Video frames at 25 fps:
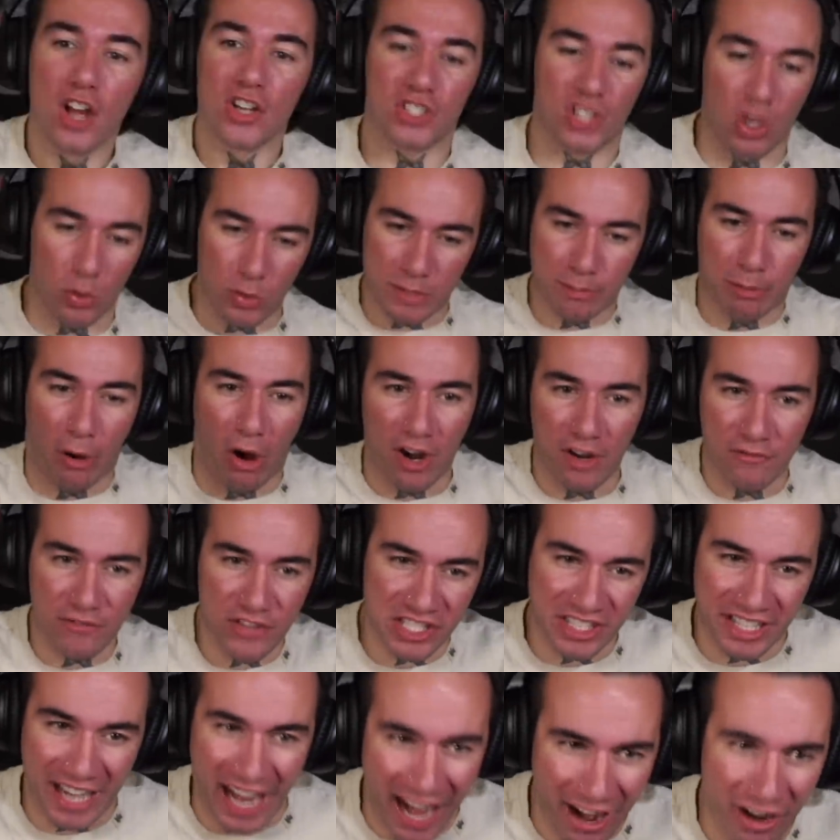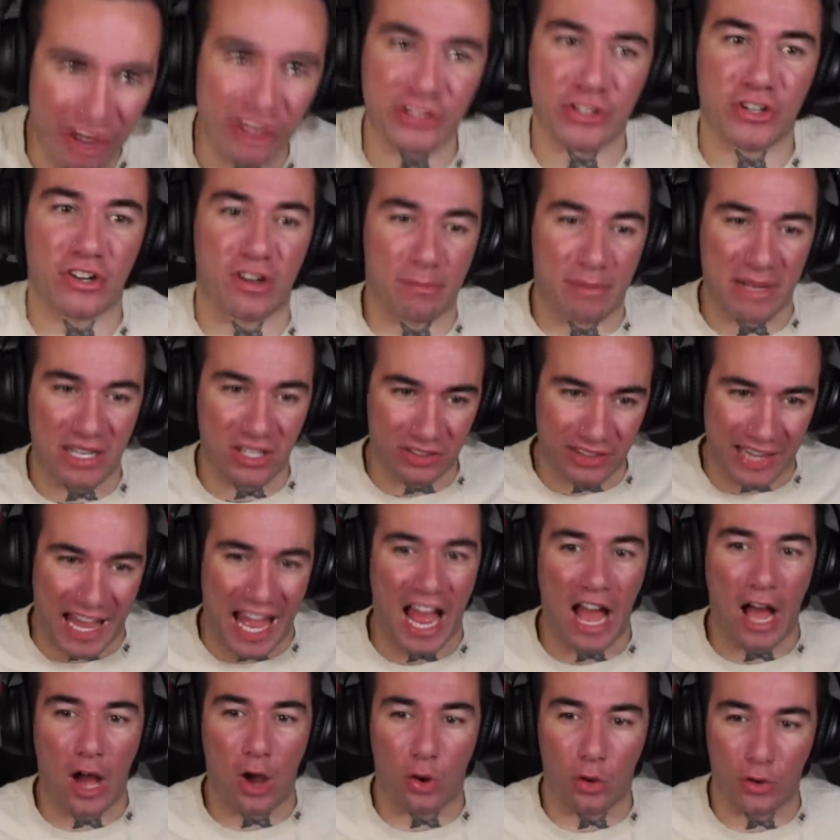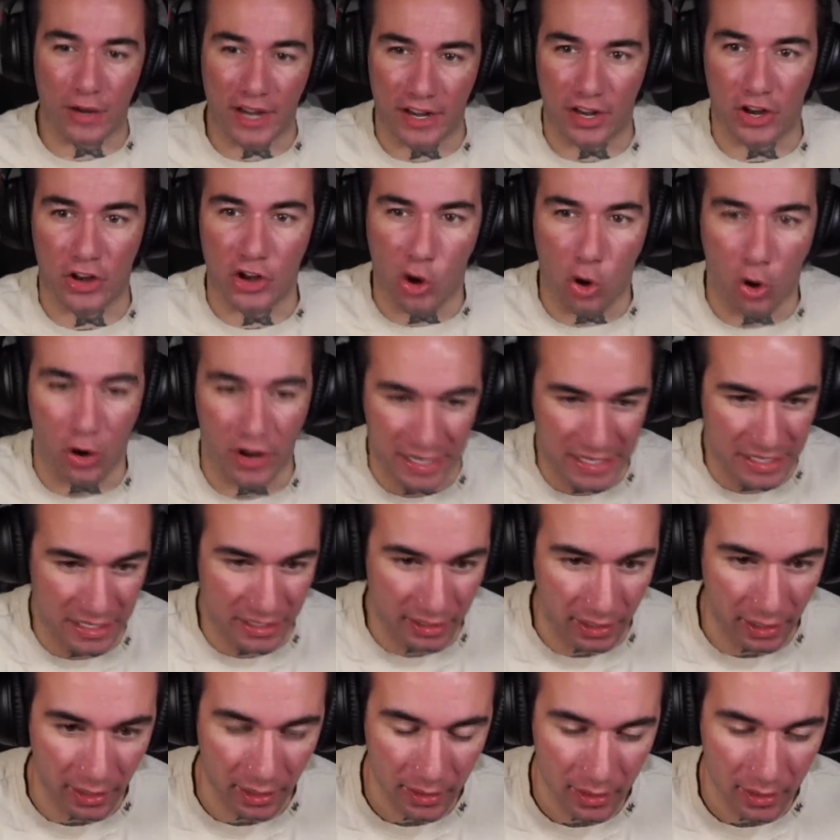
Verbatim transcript: so it's part of his character to be loud and annoying.